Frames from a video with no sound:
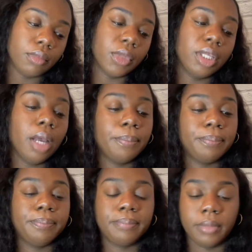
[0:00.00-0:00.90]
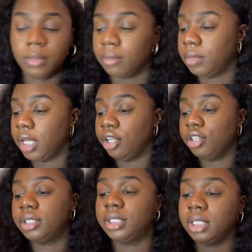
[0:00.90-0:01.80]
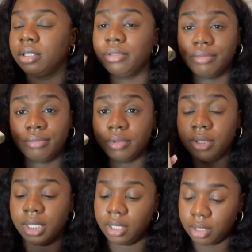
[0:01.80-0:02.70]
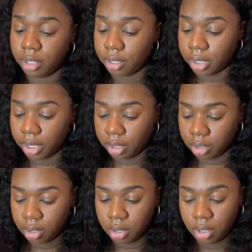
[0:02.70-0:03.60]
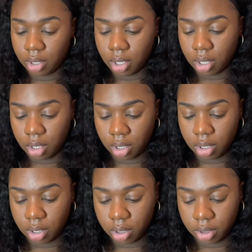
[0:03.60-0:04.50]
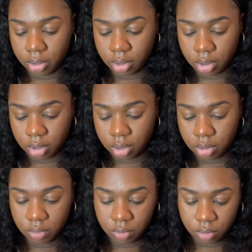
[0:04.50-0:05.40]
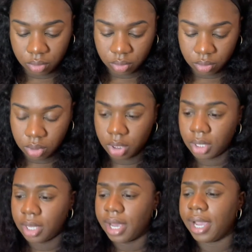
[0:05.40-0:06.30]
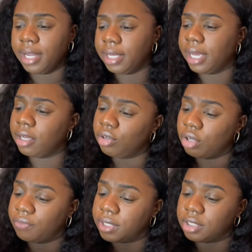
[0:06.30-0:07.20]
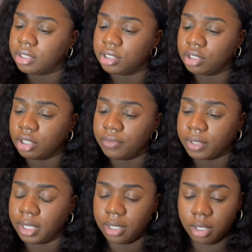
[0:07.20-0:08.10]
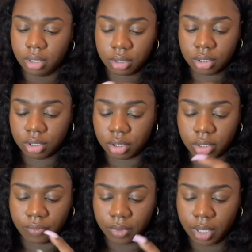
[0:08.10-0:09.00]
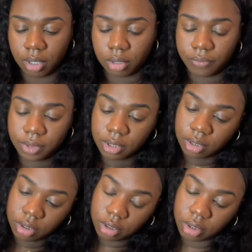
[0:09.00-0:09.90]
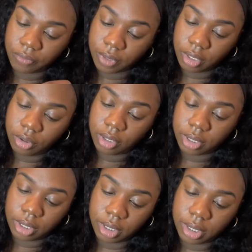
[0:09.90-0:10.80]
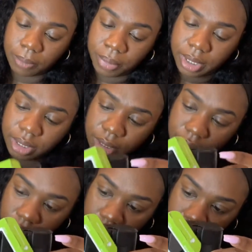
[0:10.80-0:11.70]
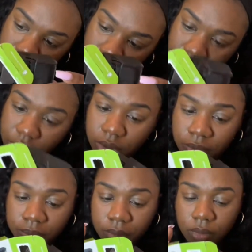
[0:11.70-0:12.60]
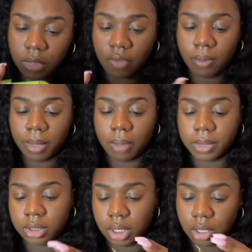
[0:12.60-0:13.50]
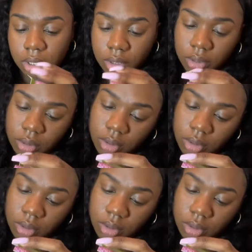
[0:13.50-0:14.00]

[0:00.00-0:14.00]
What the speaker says: Yep. And your seal, then and there, like, I don't know if this is a certificate. This is a certificate. I don't know if this is a certificate or, but I think this is just a seal, if I'm not mistaken.